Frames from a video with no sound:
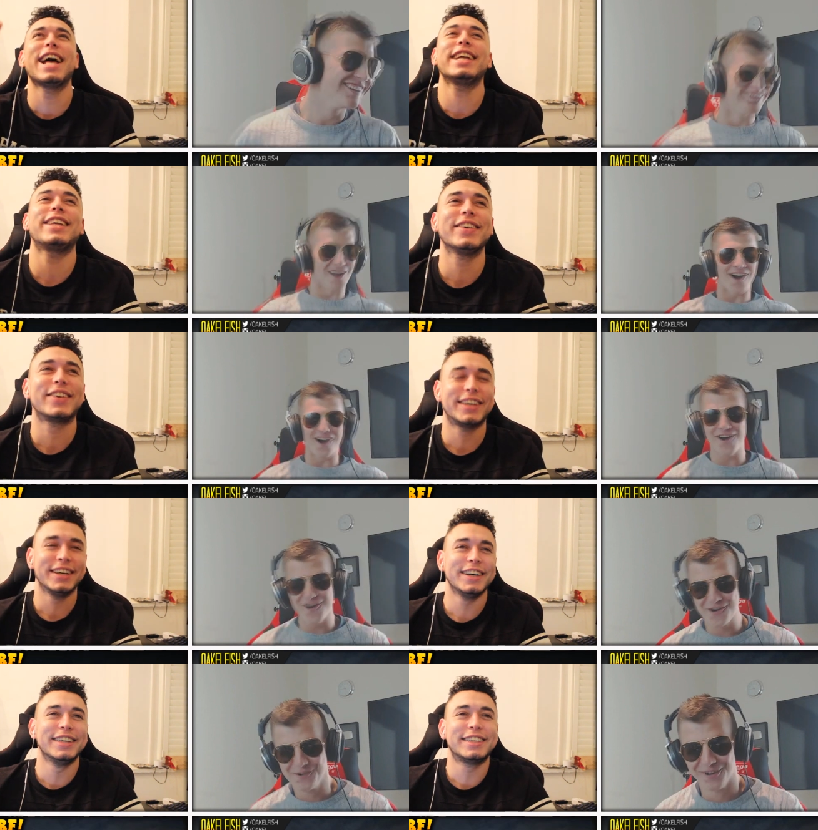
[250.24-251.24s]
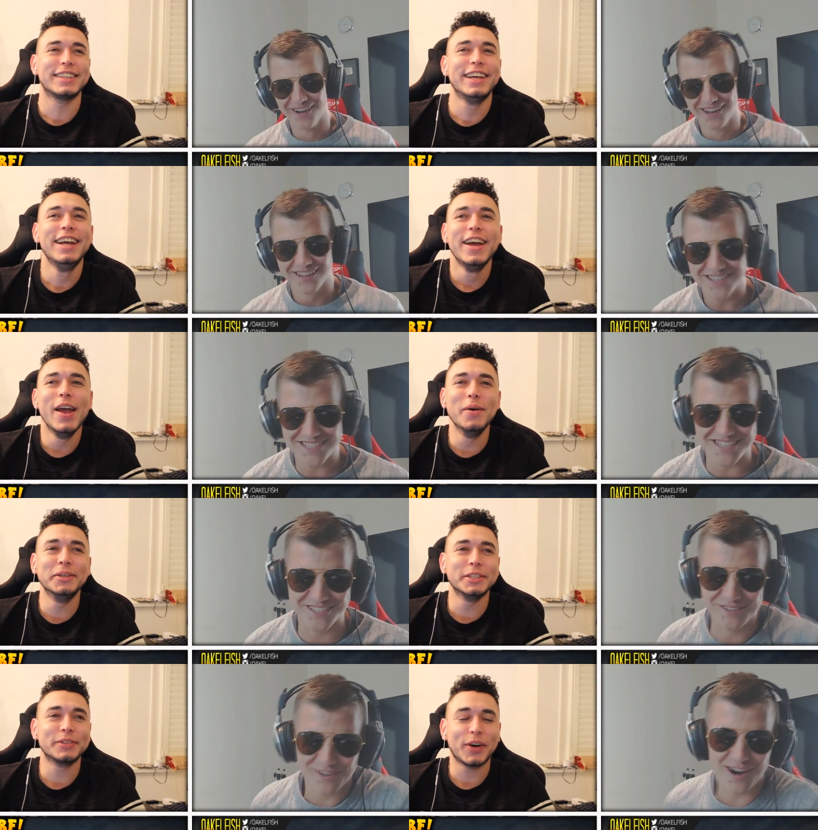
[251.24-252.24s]
Speaker 1: thank No. you, God. Who
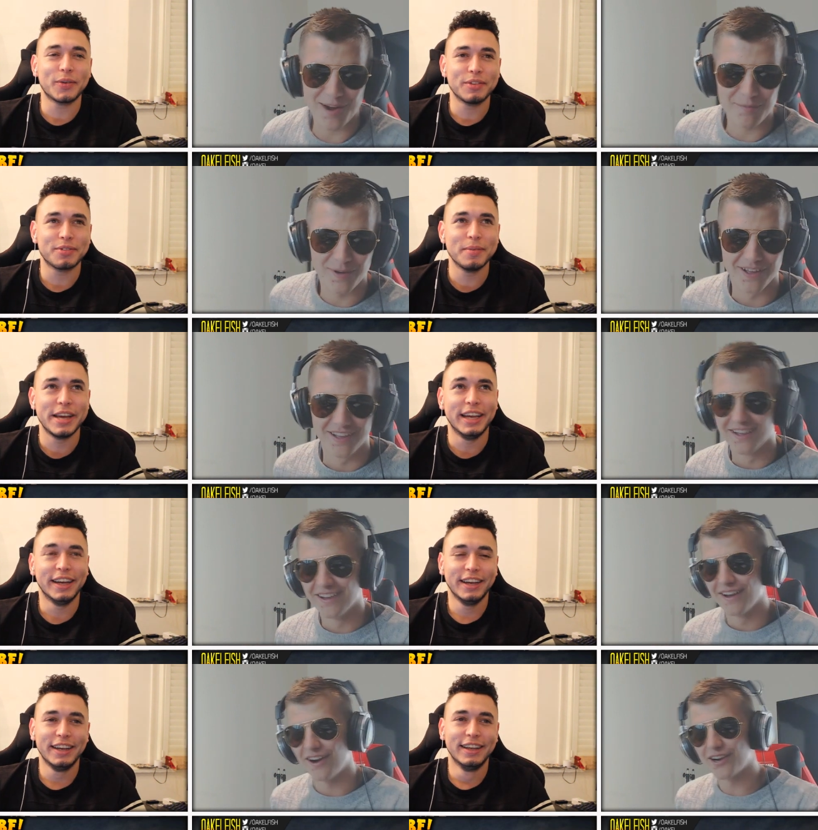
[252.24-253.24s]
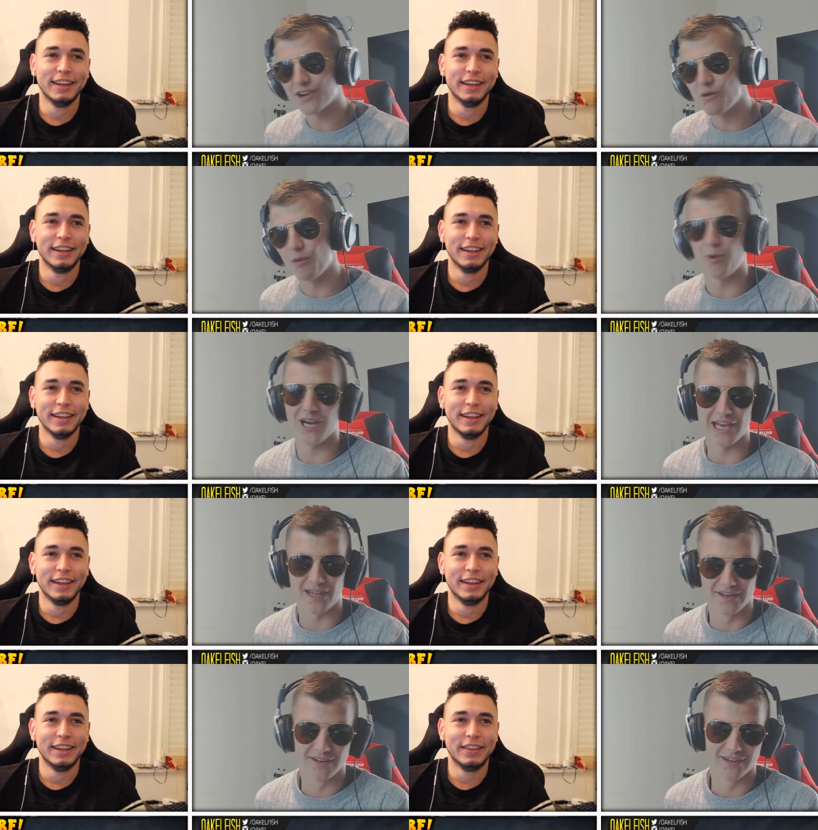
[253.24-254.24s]
would crap. you have gone with for me? I'd have gone with
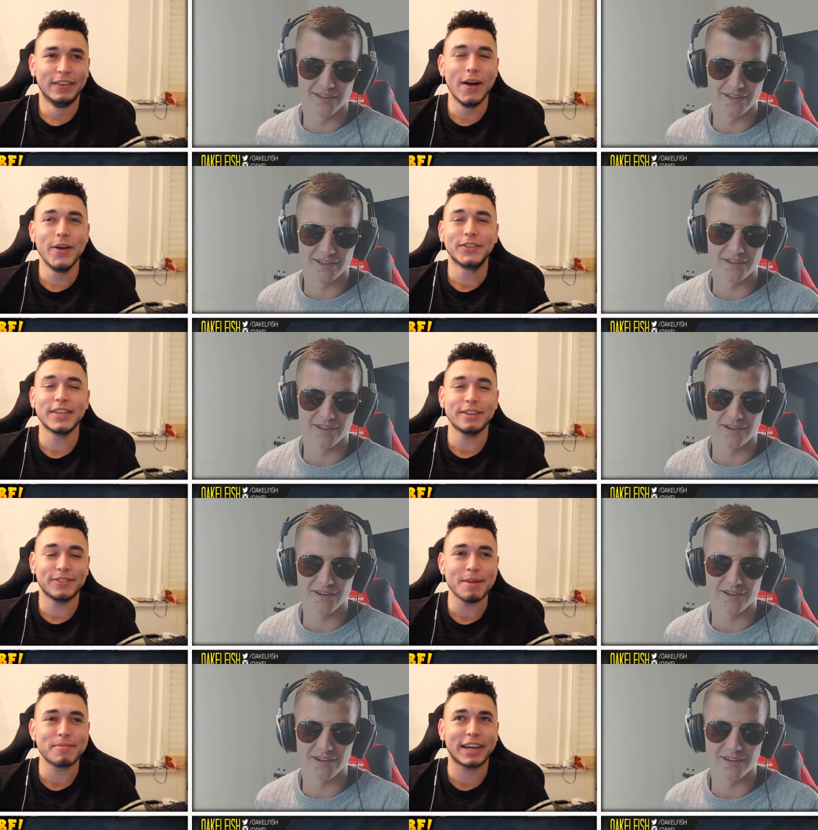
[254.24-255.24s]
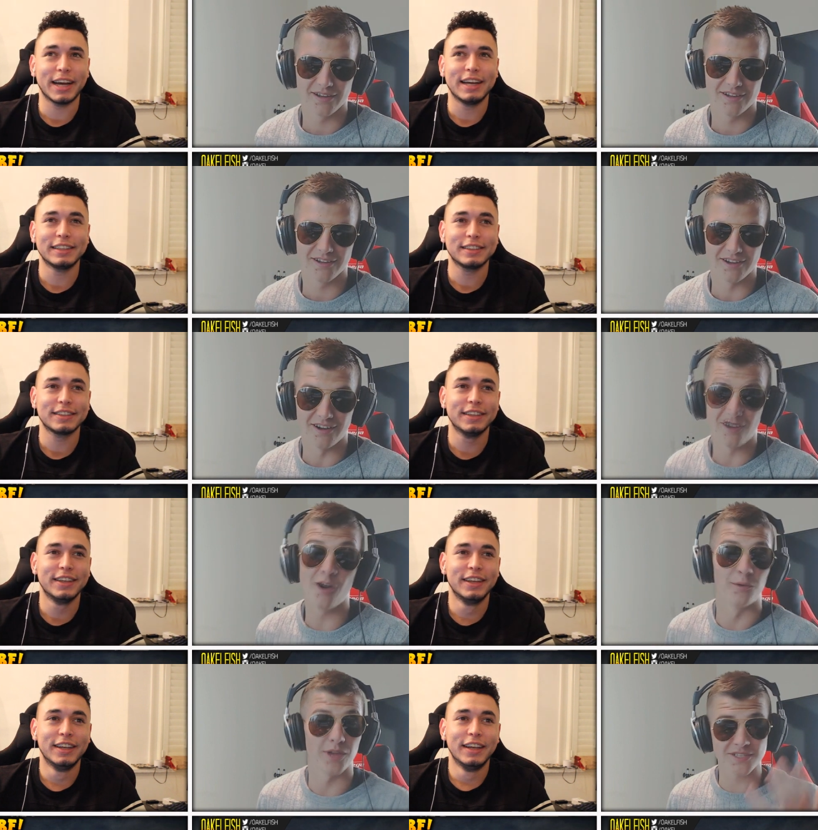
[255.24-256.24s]
Willian. No, Cesc Fabregas. Oh,
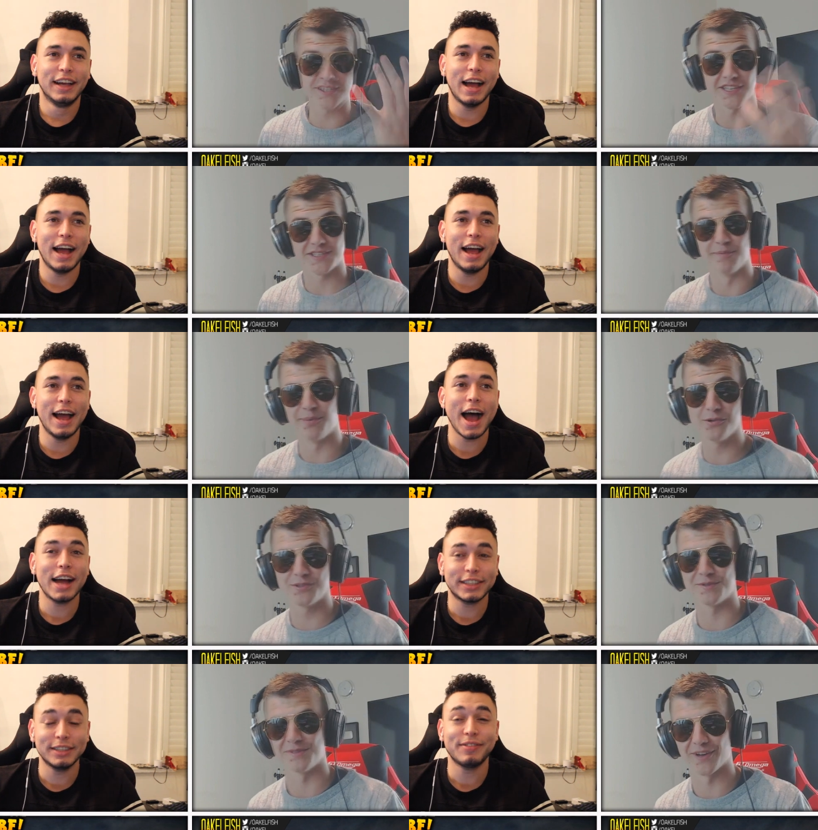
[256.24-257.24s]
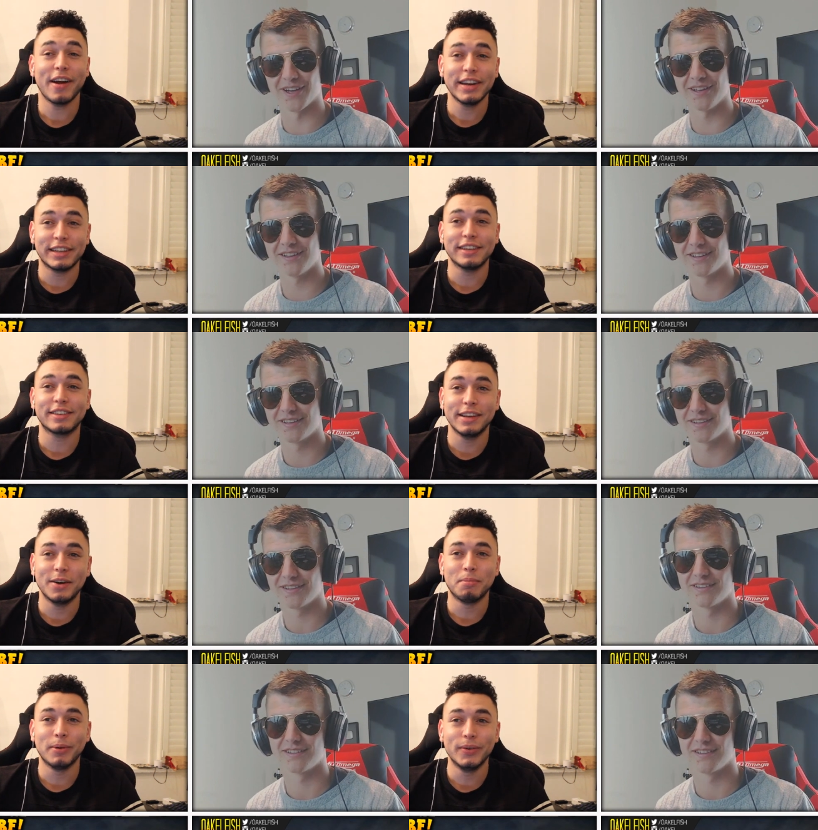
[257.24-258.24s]
that's actually a very decent
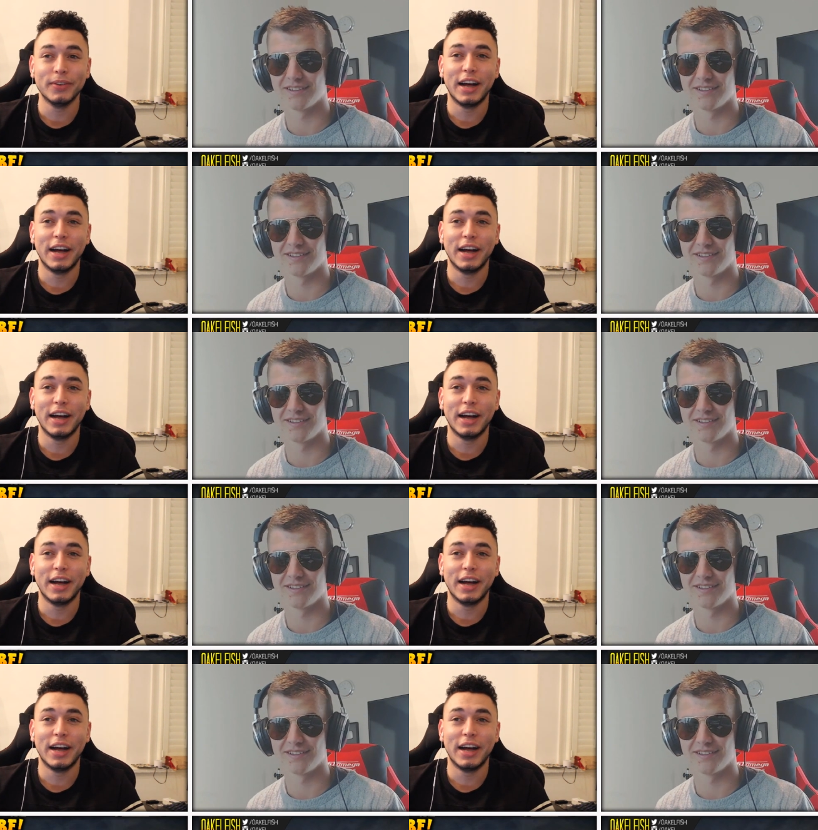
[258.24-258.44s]
little pull